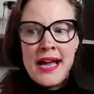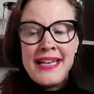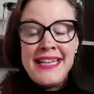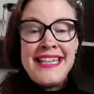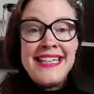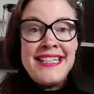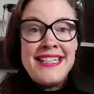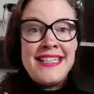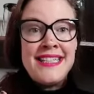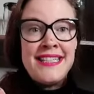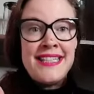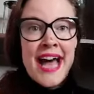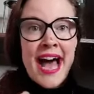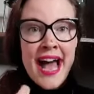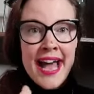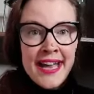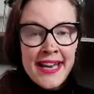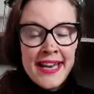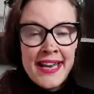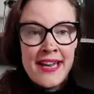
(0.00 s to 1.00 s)

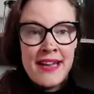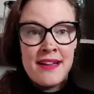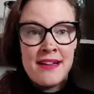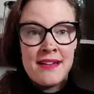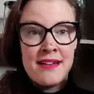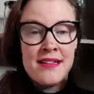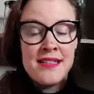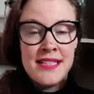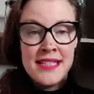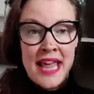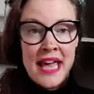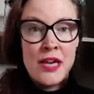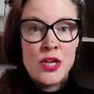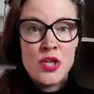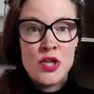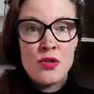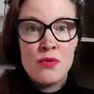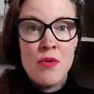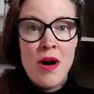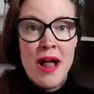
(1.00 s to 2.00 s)
desiring
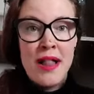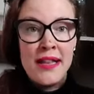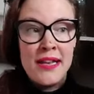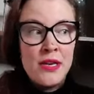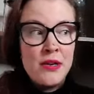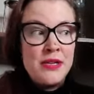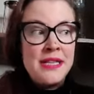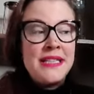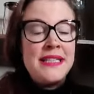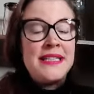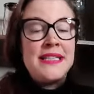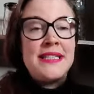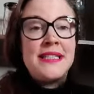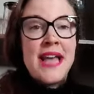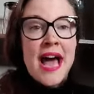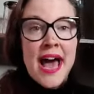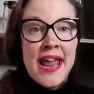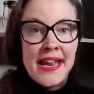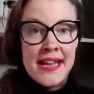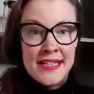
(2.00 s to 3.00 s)
sexuality, you're
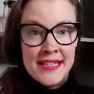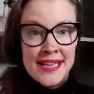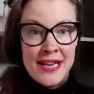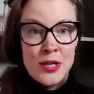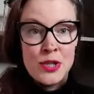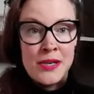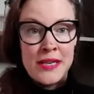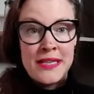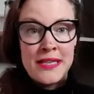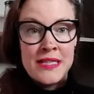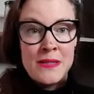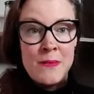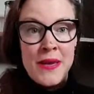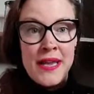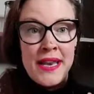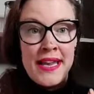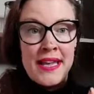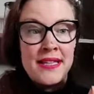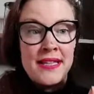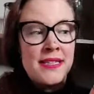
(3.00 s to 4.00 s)
desiring sexual
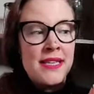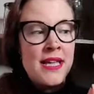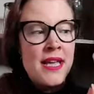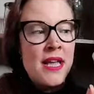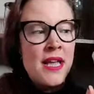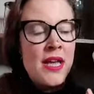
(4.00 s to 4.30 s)
experience,